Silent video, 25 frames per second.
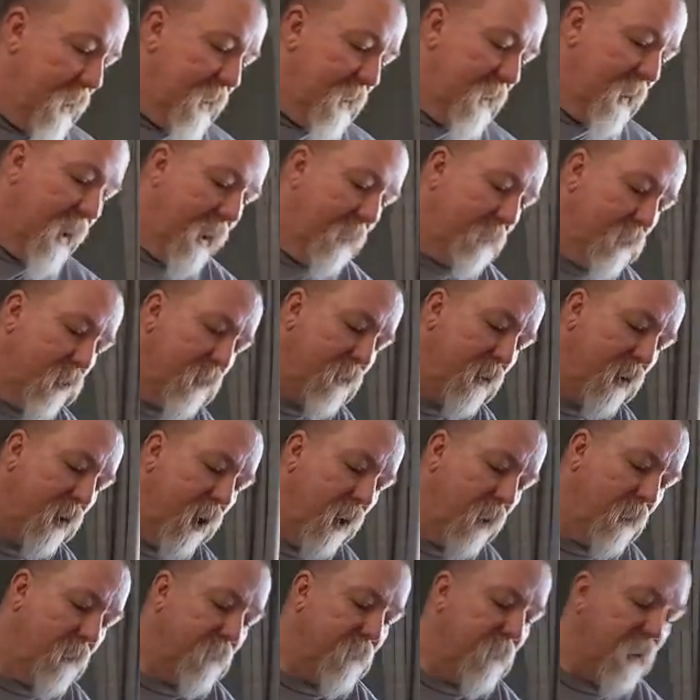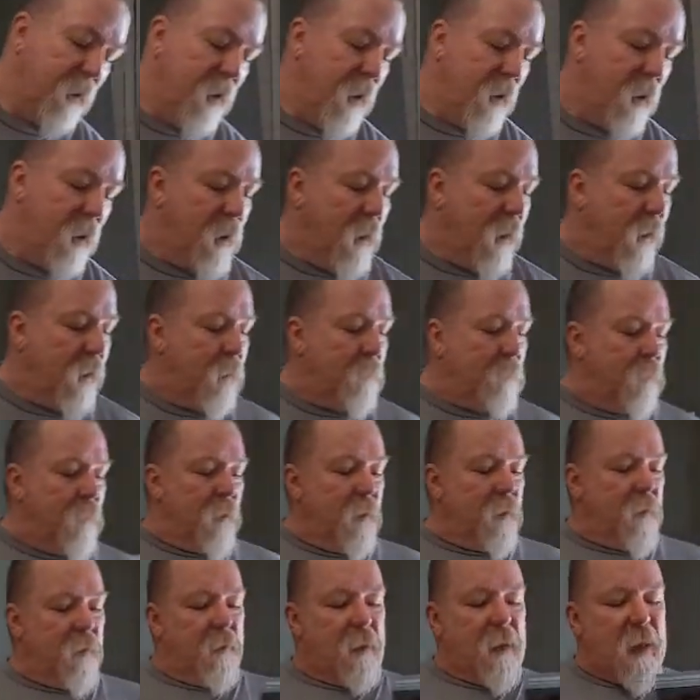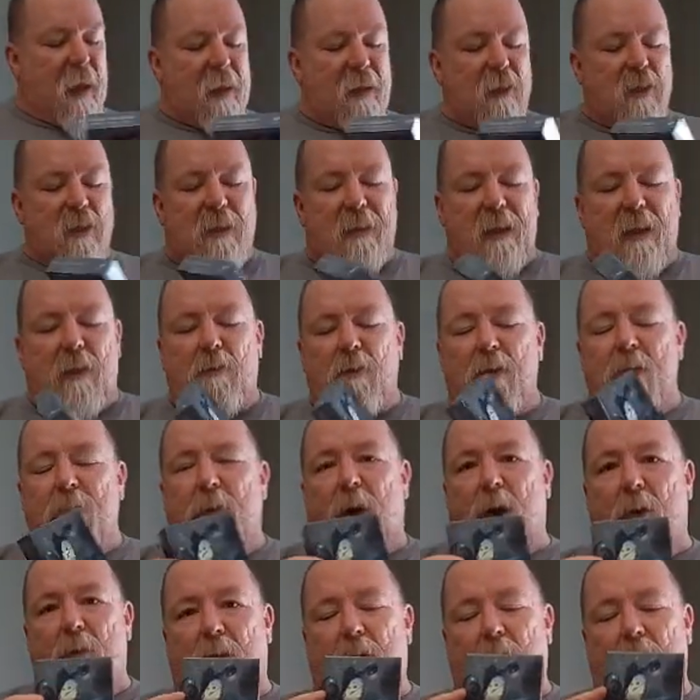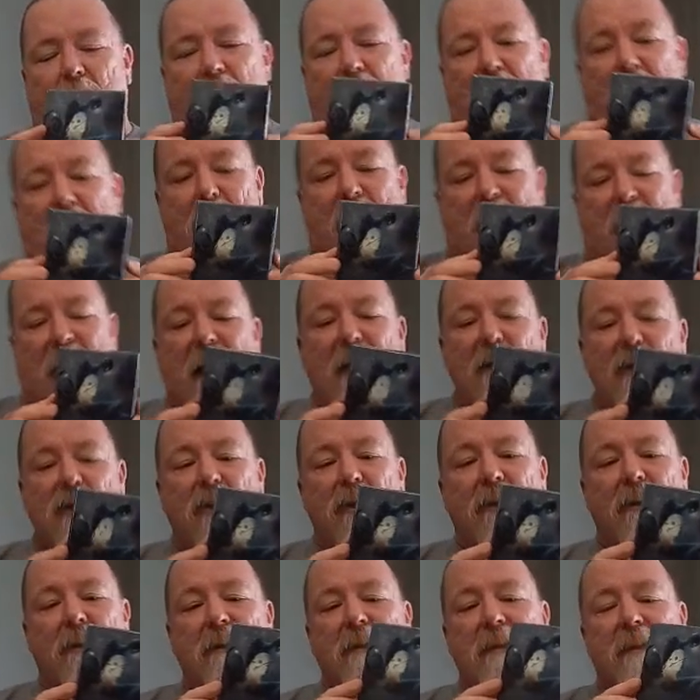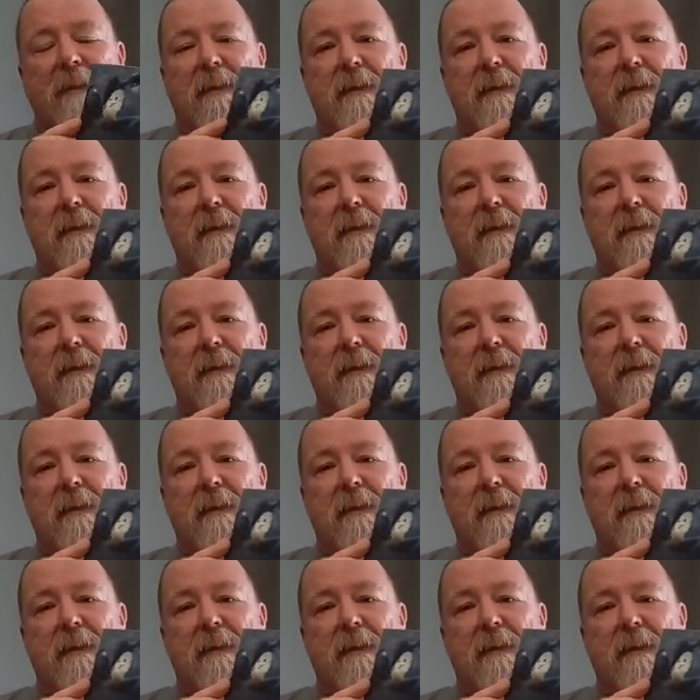Now, moving on. The Angelarium Oracle of Emanations.